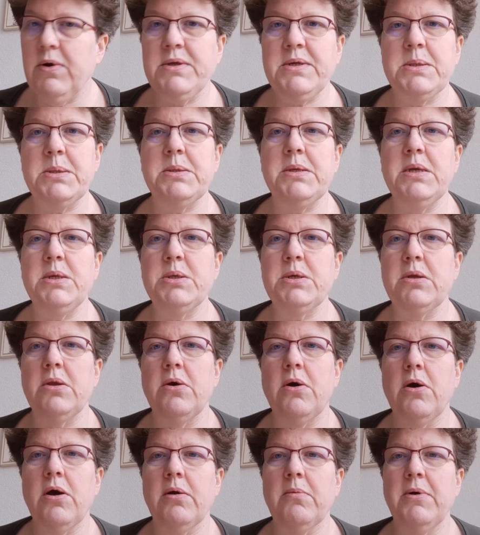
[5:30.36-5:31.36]
stitch
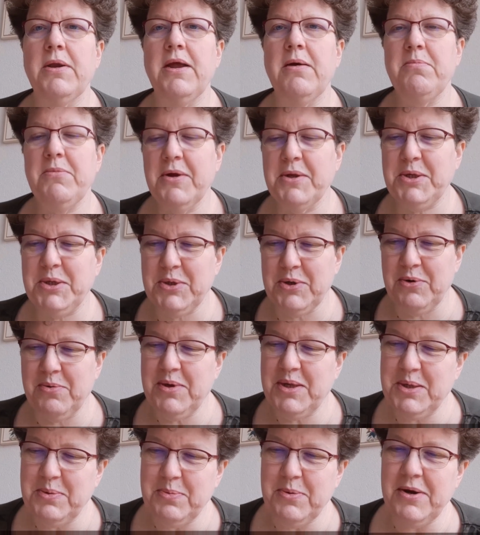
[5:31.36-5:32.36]
along, but I'm not sure
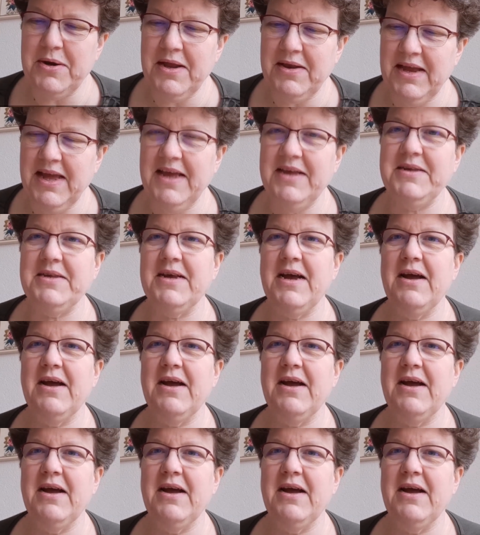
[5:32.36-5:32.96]
which one it is.